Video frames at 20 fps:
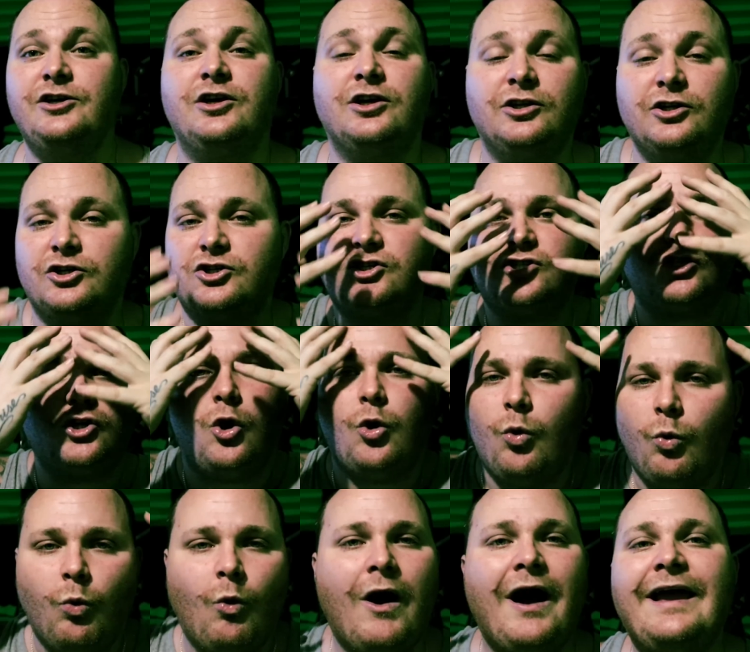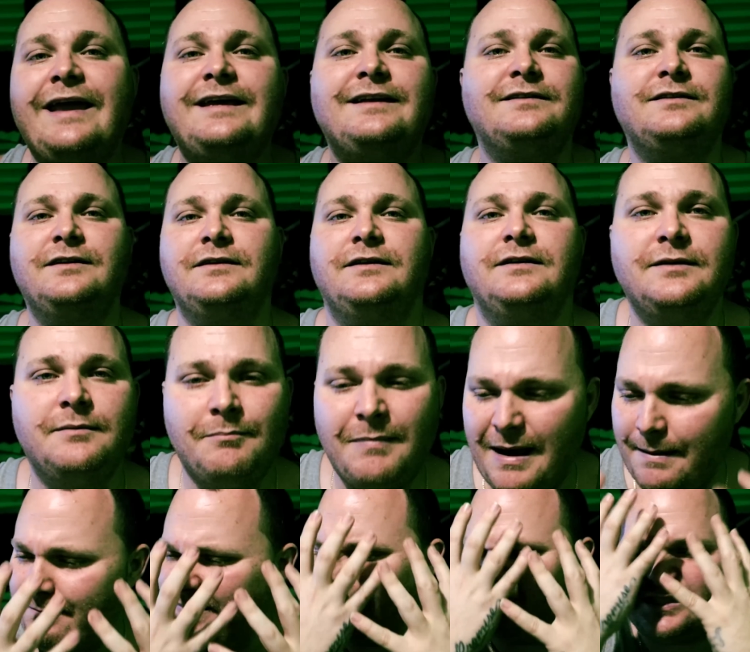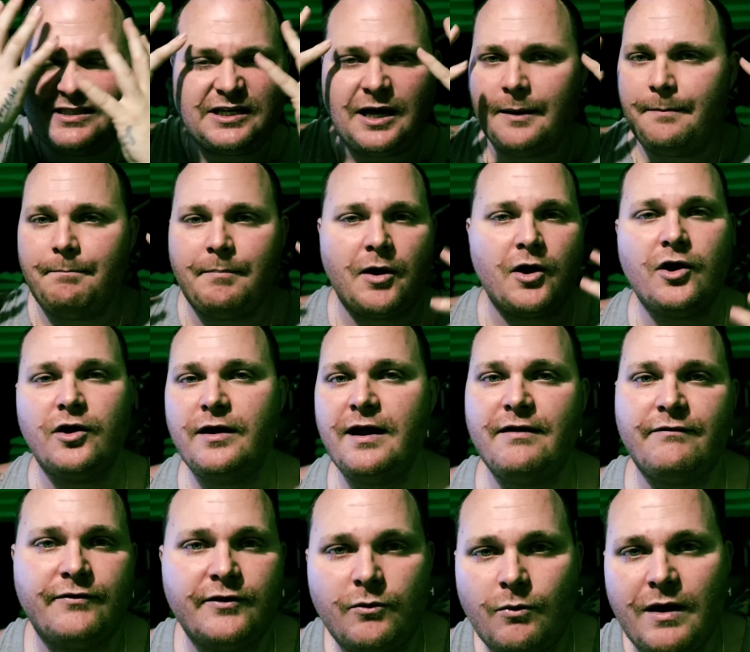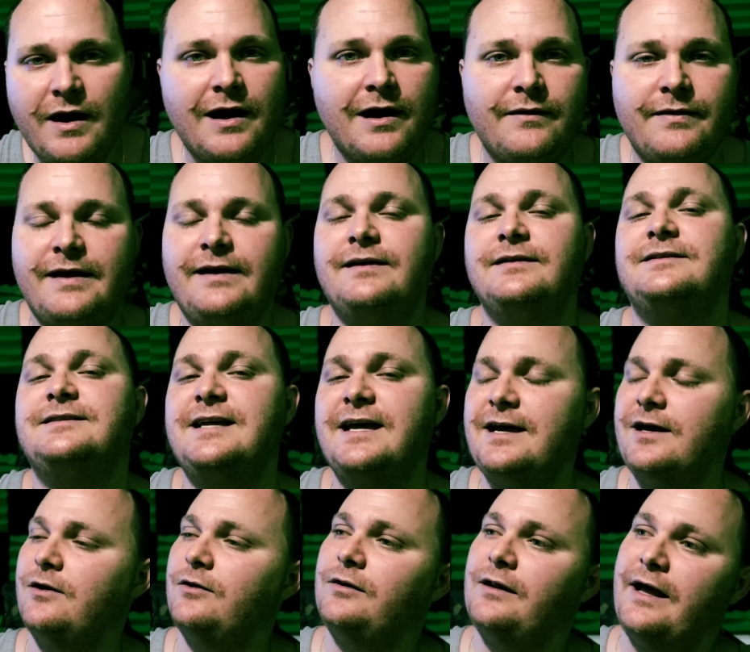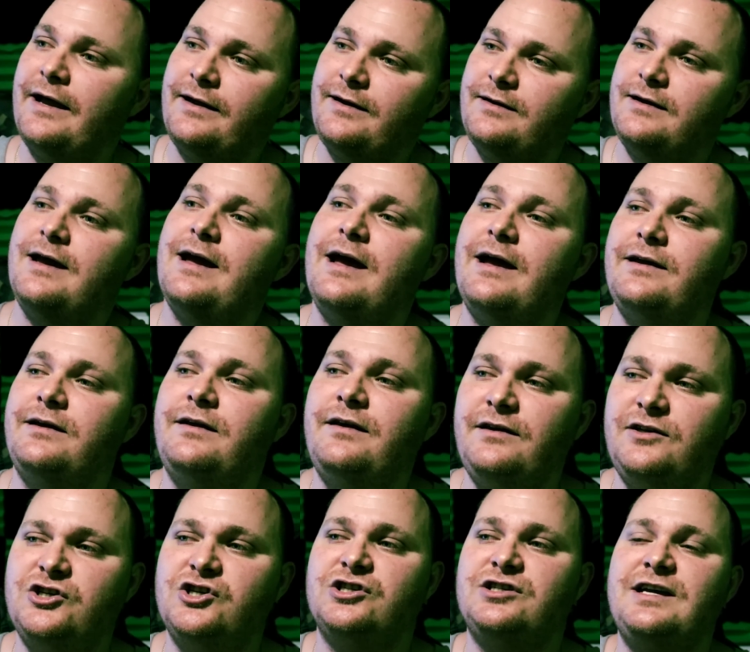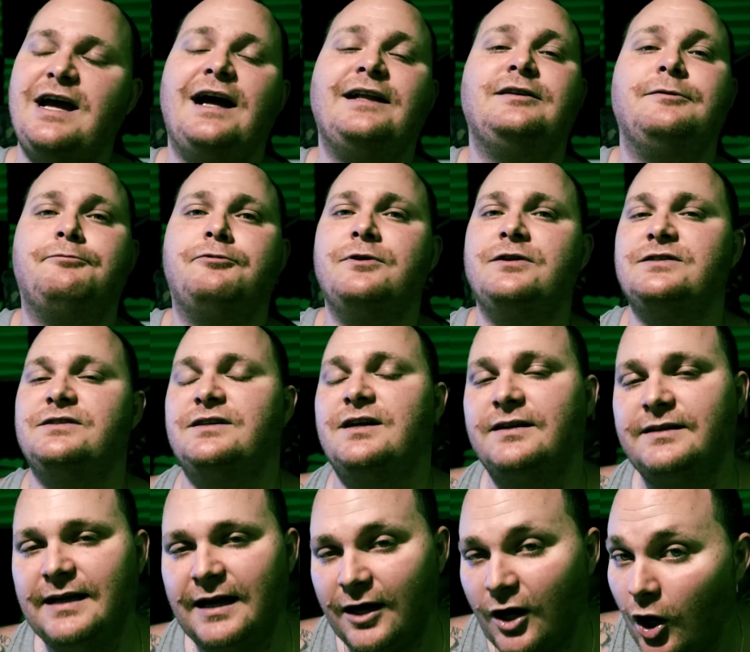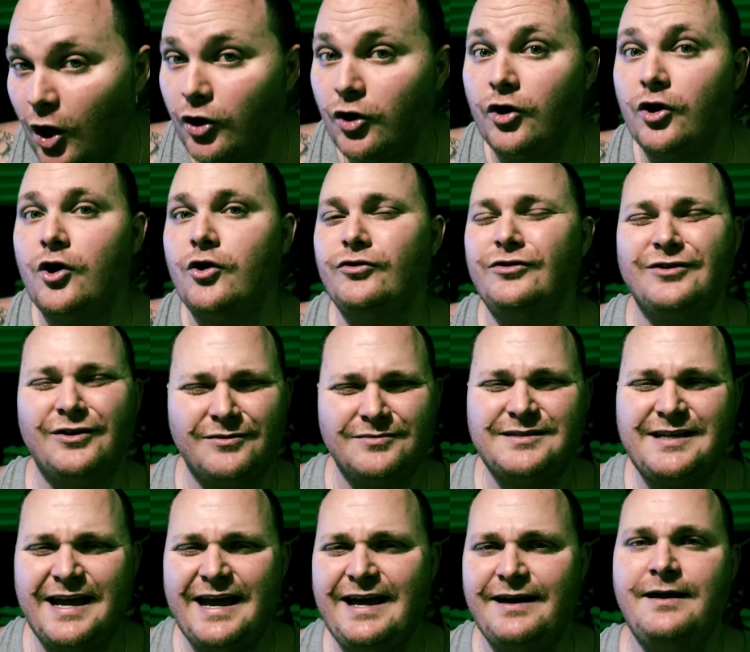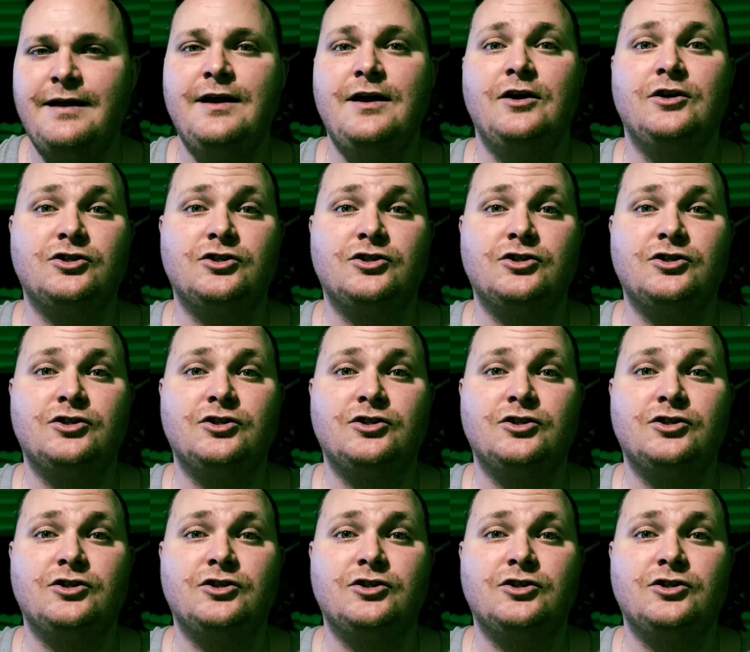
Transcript: You're going to look so white. Might be sunburn everywhere. They could tell, like, yeah, he just got to prison not that long ago. You know what I'm saying?